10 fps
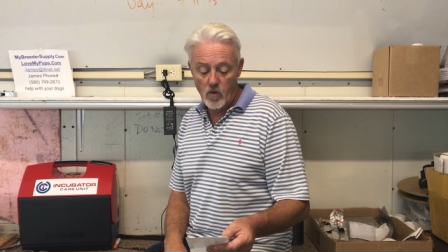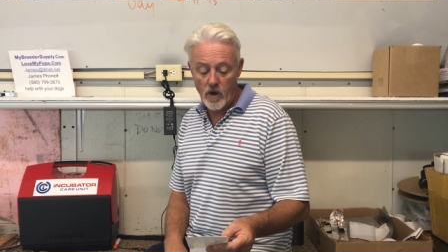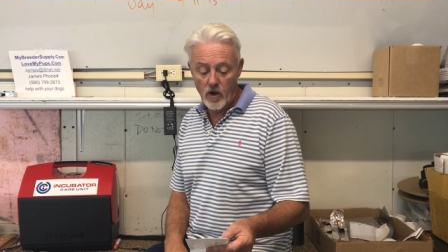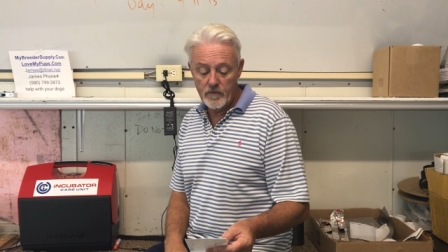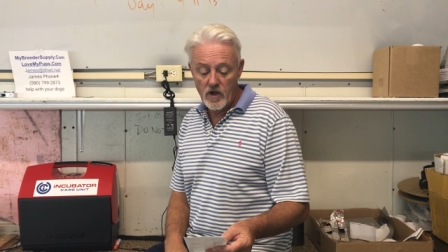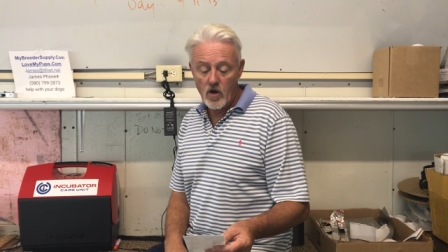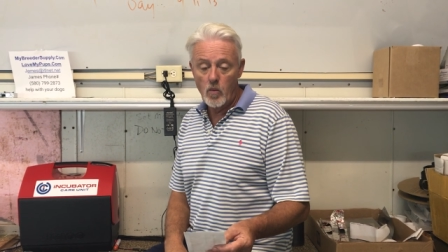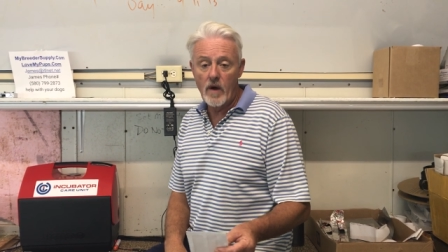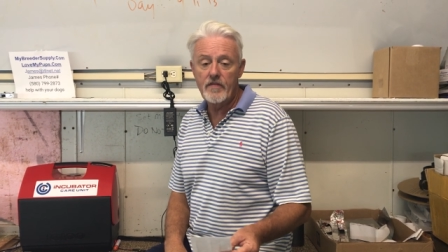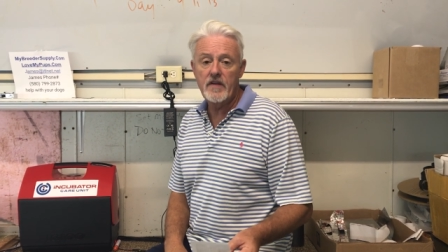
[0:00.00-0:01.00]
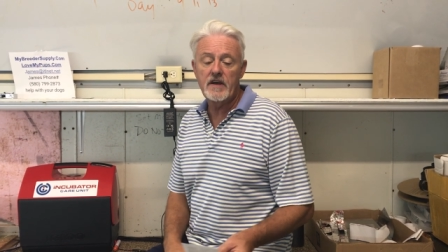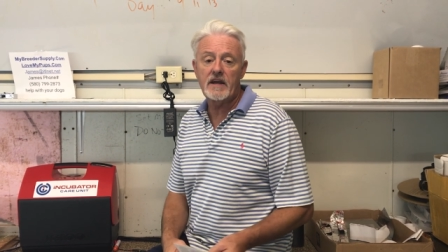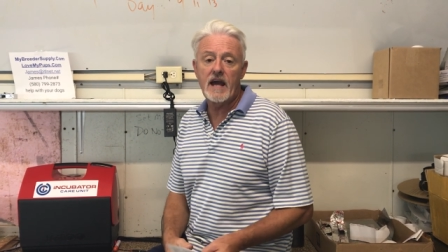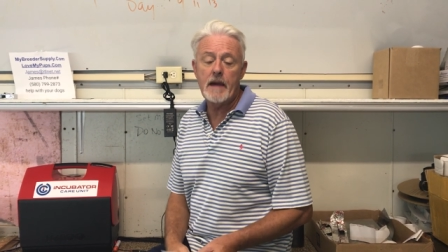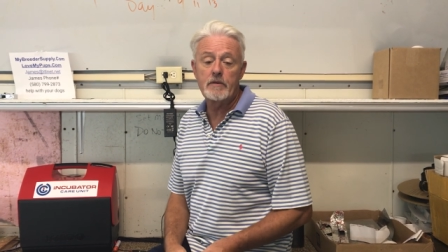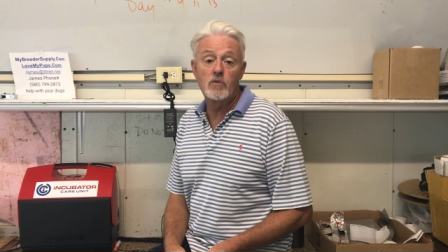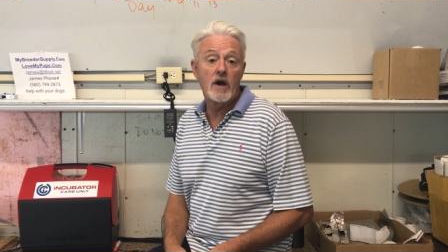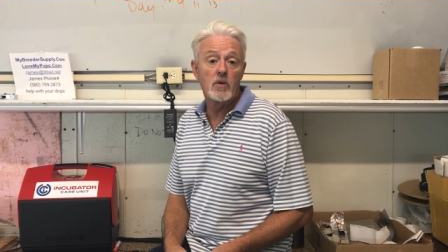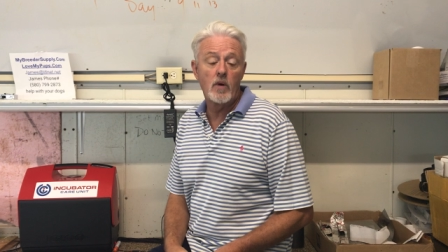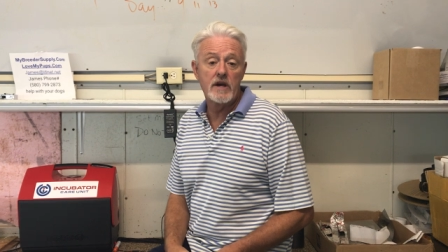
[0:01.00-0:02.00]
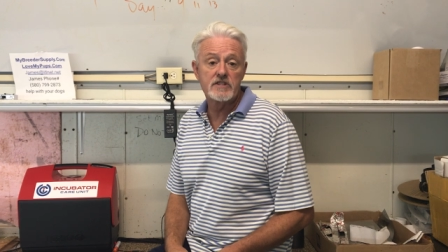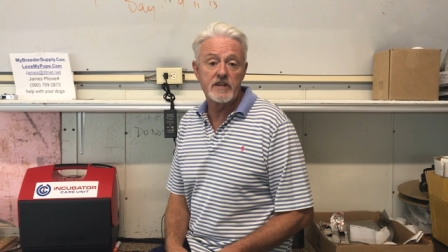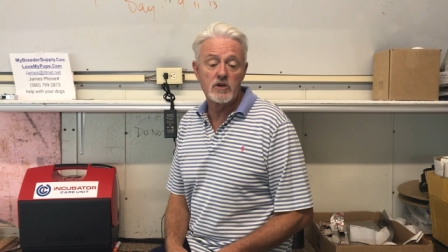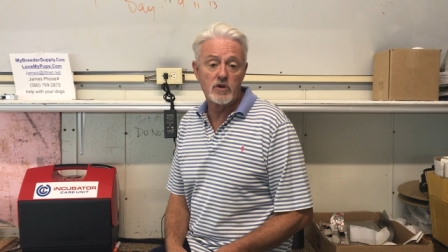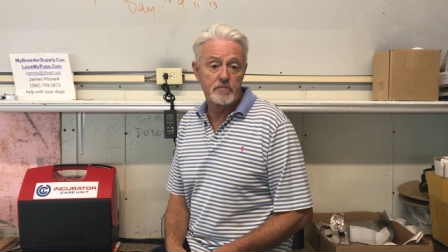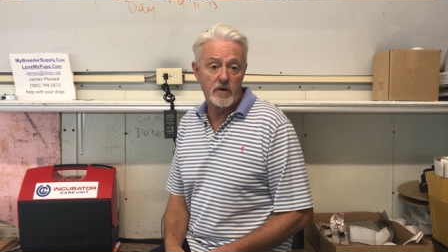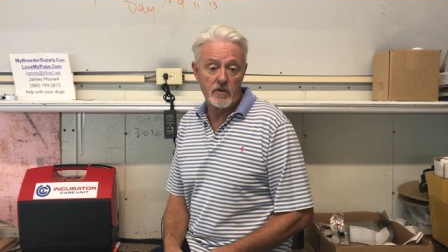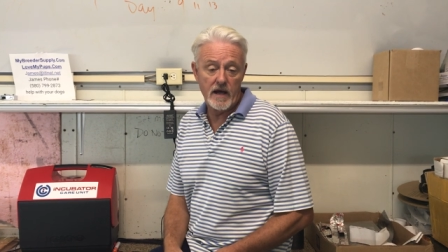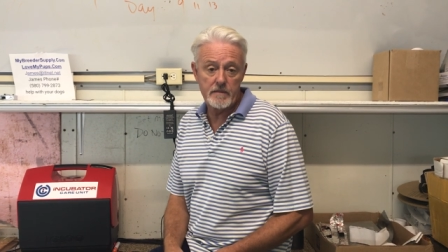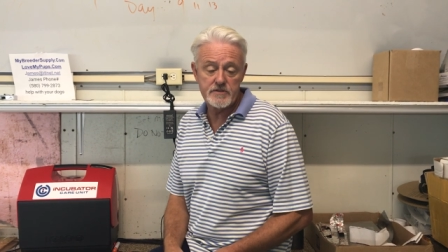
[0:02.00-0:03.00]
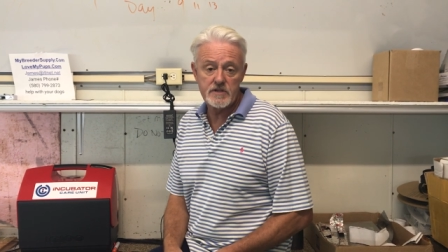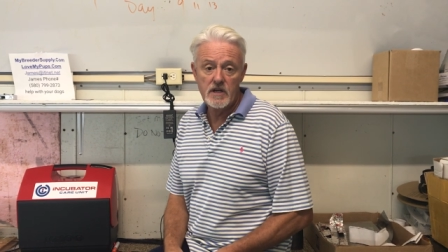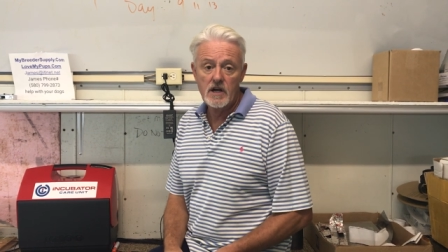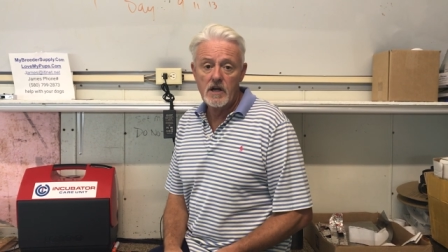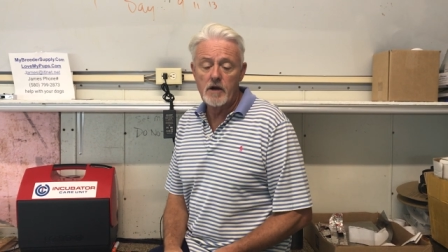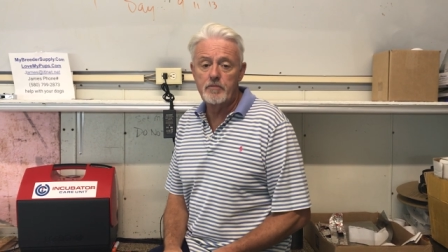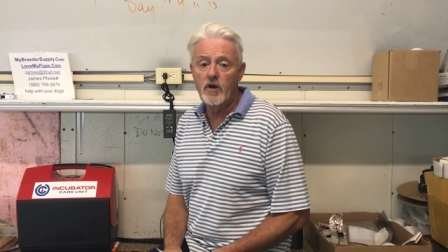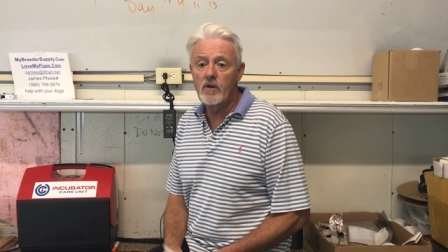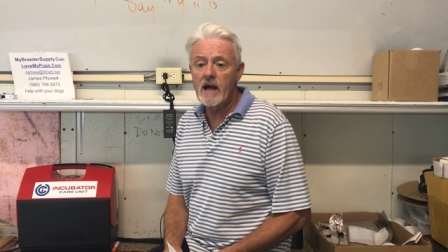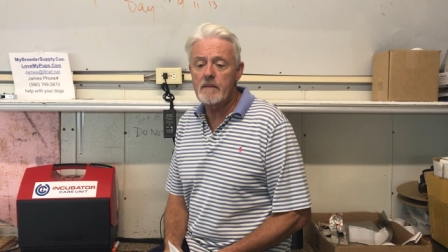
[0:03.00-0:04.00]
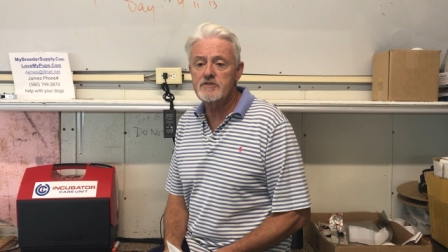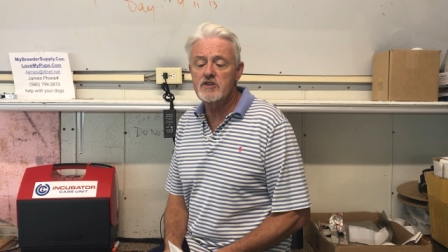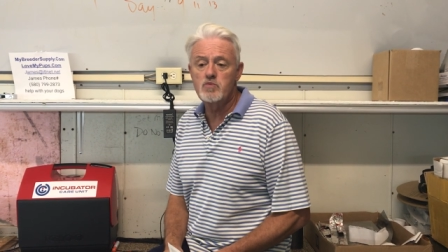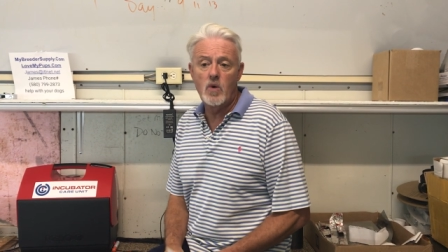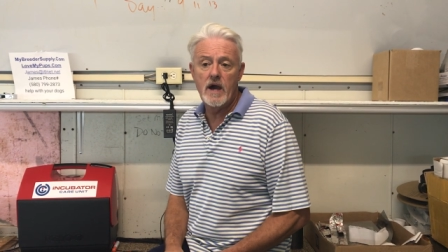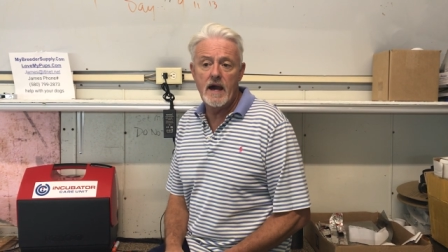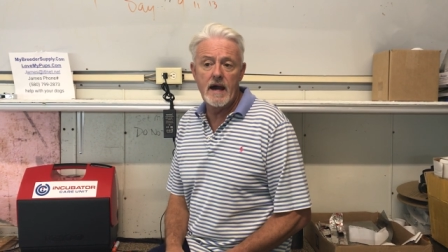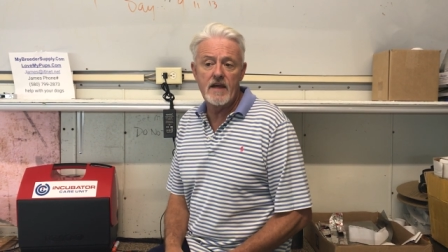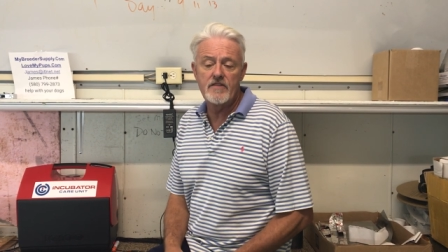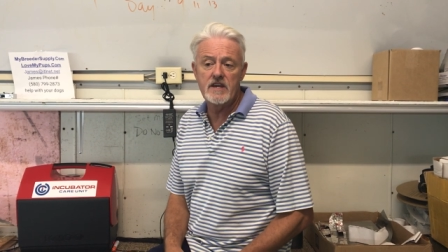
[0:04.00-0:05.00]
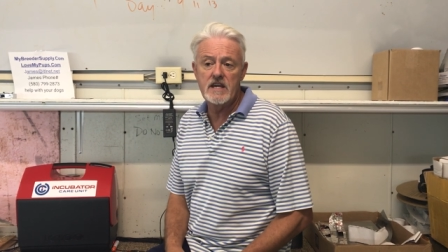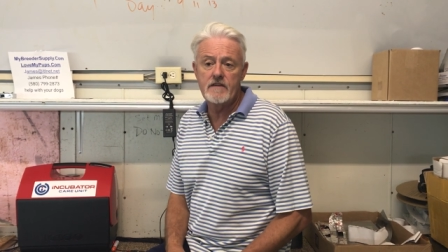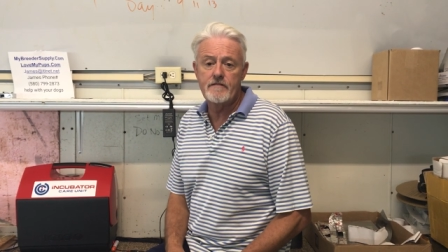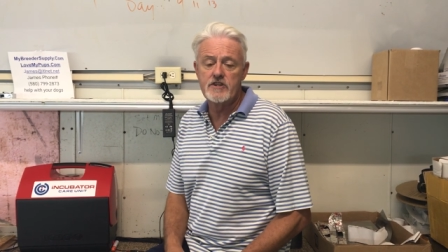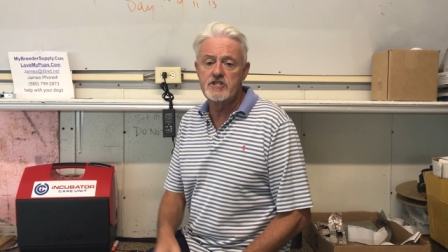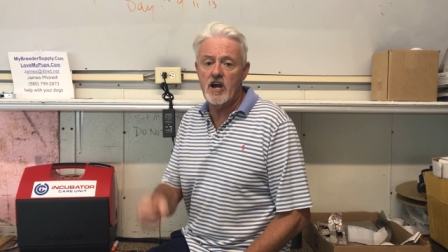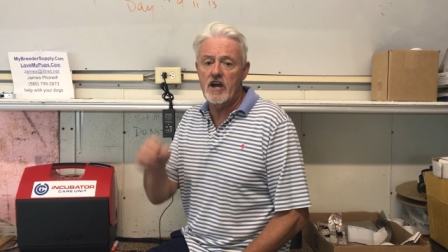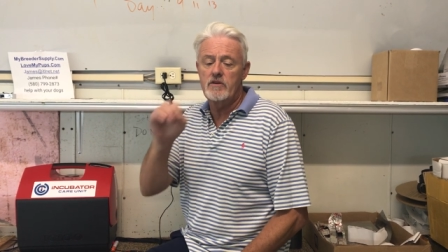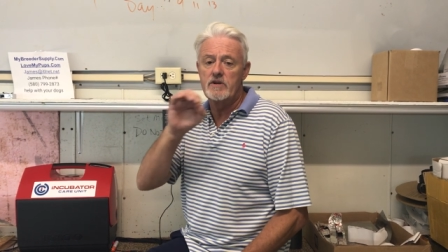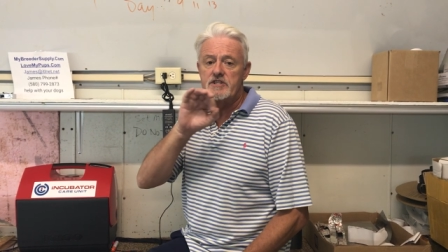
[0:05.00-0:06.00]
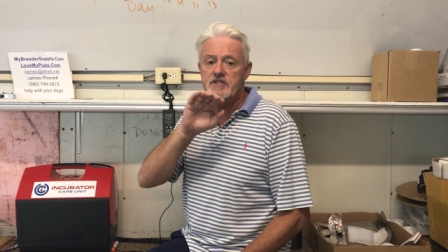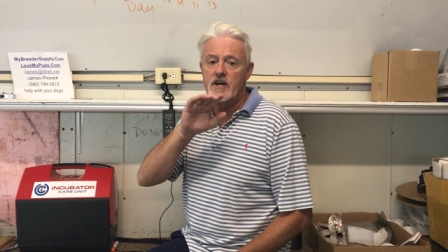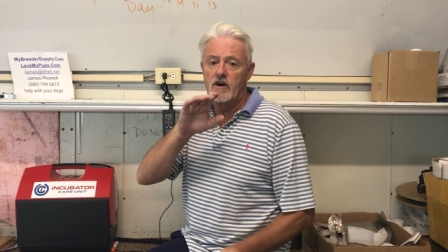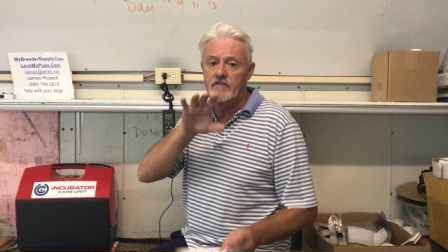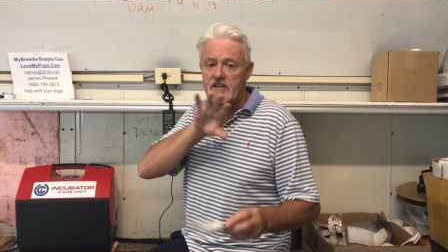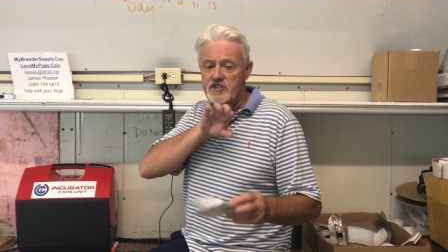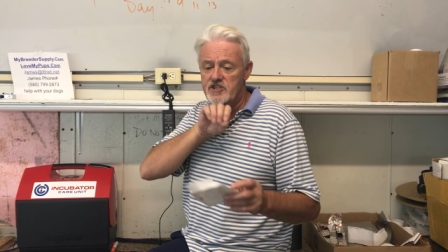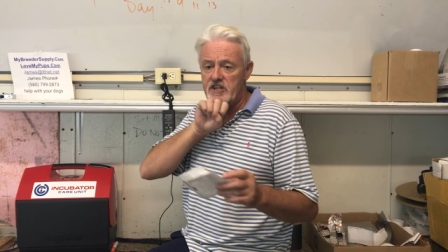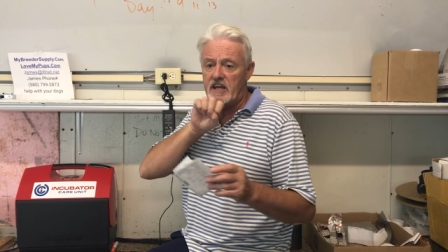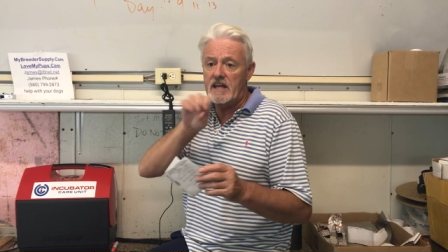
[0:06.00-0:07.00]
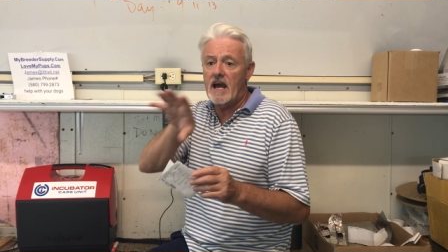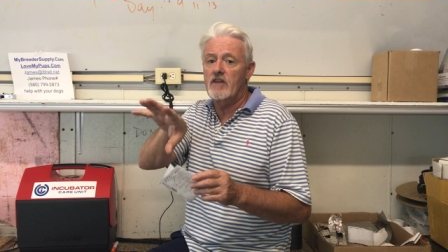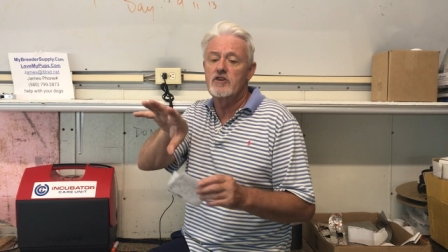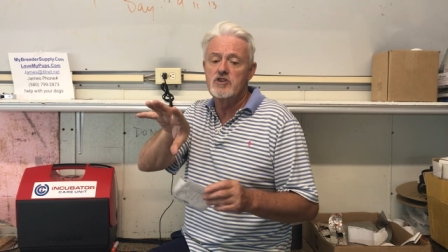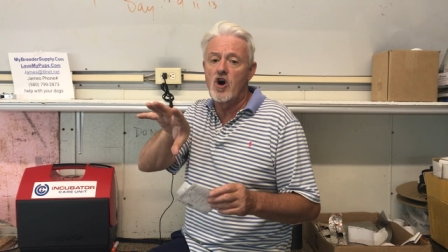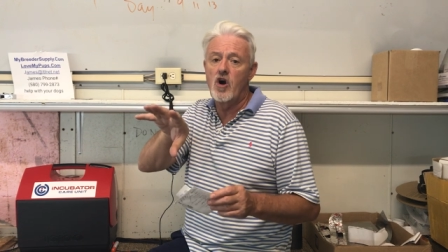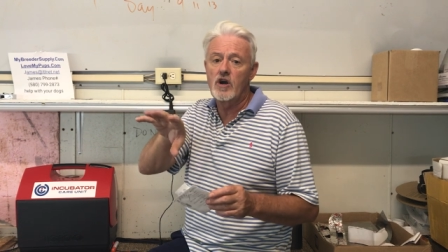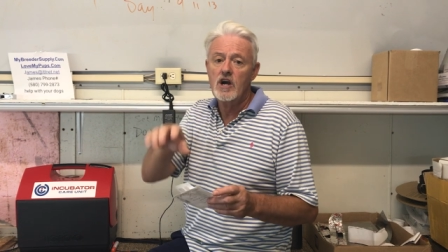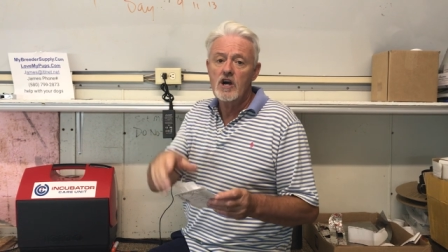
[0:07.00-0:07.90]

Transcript: Well, one thing that can happen right away is a thing called a prolapse. A prolapse is where the vagina itself is sticking out of the dog.